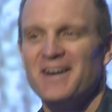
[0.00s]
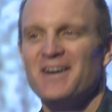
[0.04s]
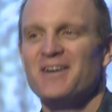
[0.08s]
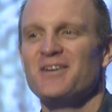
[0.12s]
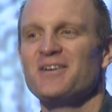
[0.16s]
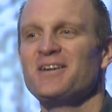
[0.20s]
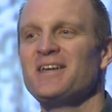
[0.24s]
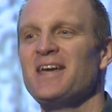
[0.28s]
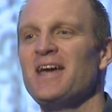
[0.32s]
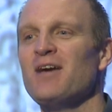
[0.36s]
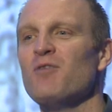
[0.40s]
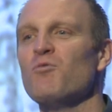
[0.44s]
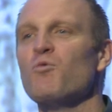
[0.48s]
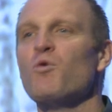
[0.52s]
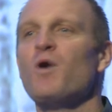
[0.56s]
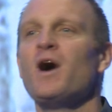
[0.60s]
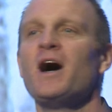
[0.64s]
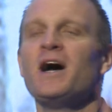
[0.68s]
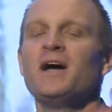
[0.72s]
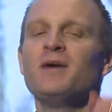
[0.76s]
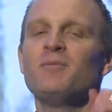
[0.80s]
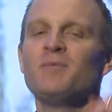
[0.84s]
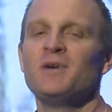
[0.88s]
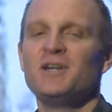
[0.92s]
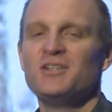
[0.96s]
Okay,
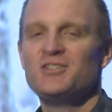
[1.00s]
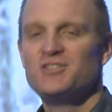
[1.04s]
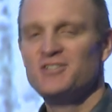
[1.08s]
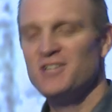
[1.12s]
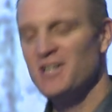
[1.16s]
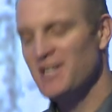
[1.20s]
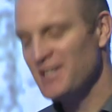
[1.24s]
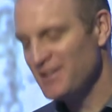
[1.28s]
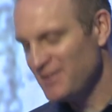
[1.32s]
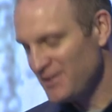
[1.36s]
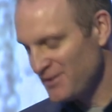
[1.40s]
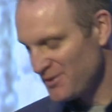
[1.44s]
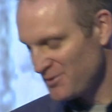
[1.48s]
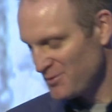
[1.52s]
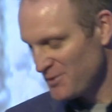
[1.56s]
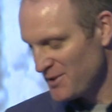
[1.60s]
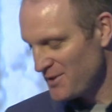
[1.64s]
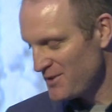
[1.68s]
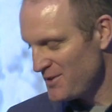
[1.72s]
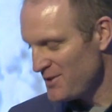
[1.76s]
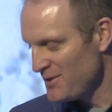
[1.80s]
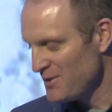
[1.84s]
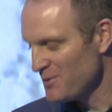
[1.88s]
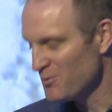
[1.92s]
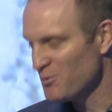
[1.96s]
why am I sharing this
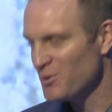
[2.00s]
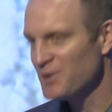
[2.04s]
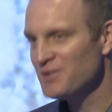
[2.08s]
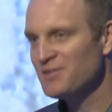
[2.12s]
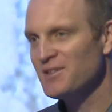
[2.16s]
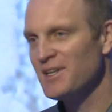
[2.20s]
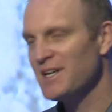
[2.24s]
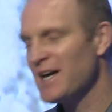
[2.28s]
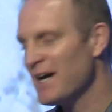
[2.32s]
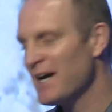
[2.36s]
with you? And what's that